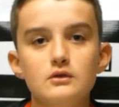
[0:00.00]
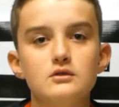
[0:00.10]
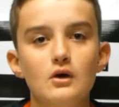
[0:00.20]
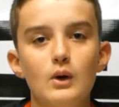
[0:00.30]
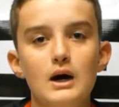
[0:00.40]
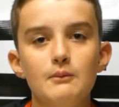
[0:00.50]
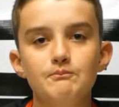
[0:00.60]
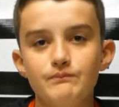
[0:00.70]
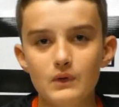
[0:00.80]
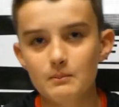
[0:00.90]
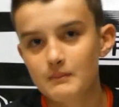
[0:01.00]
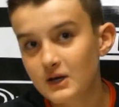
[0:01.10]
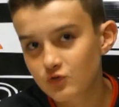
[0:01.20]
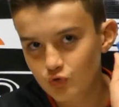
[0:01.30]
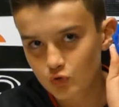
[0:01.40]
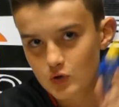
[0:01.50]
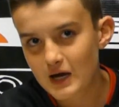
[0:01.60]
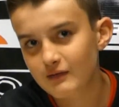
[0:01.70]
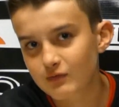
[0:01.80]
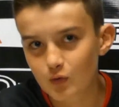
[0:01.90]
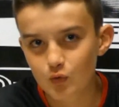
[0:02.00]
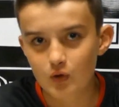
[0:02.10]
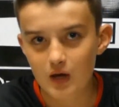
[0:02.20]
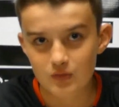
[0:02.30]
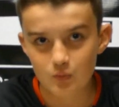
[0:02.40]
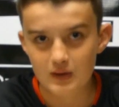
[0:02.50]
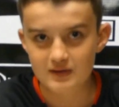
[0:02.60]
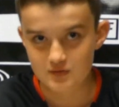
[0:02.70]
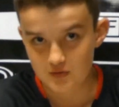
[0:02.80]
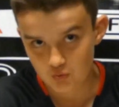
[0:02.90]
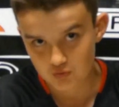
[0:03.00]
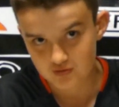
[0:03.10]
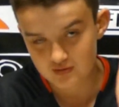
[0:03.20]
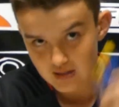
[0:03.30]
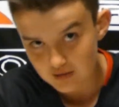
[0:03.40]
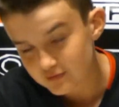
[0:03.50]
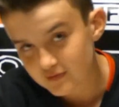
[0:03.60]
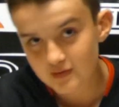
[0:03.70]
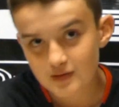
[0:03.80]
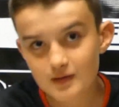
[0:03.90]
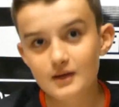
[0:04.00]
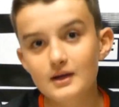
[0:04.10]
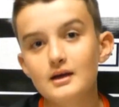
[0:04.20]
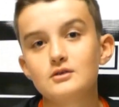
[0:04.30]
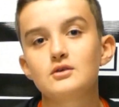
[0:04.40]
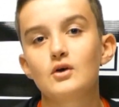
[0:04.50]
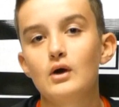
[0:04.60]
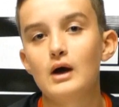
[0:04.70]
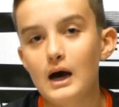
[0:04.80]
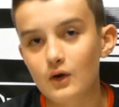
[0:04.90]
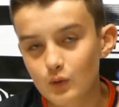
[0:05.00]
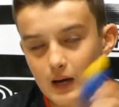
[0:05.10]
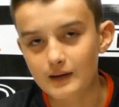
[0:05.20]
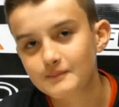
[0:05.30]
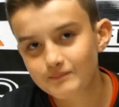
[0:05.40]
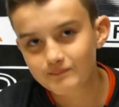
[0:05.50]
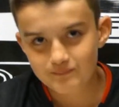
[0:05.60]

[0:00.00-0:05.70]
So make sure you have glue, otherwise you're stuffed. So good luck.